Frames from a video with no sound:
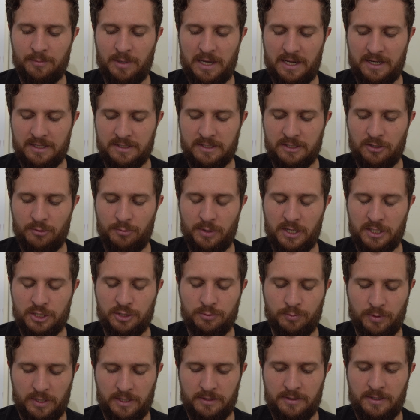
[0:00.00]
about it so
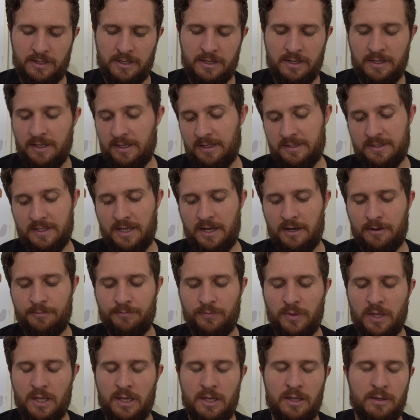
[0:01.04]
much, but it's there.
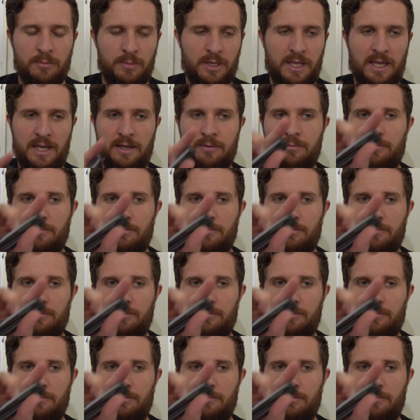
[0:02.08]
But yeah,